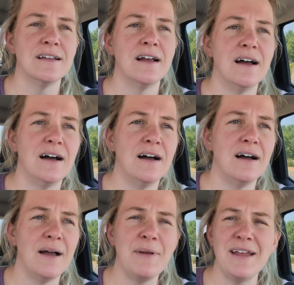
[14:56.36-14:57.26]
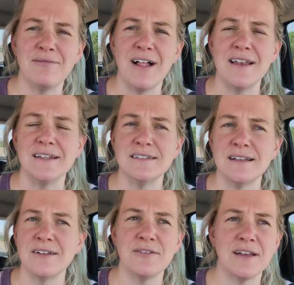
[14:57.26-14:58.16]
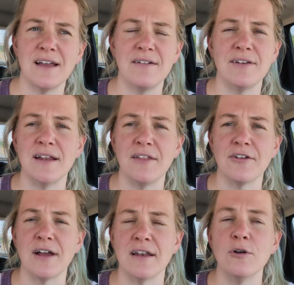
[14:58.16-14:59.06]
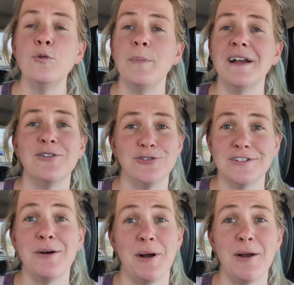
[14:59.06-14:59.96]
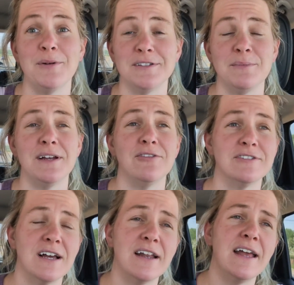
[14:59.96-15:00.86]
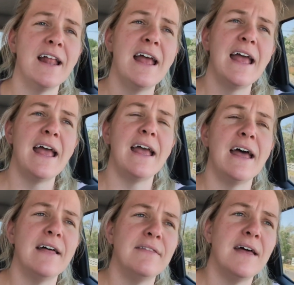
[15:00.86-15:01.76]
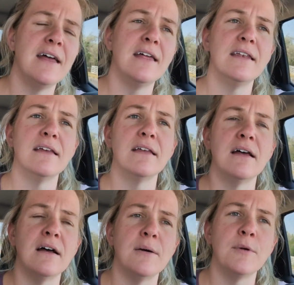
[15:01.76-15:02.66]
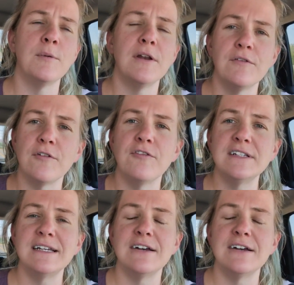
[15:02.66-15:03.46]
I might have lettuce. I don't think I have any other kind of, oh, pickles. I'll probably put some pickles on it. And then we went over to a friend's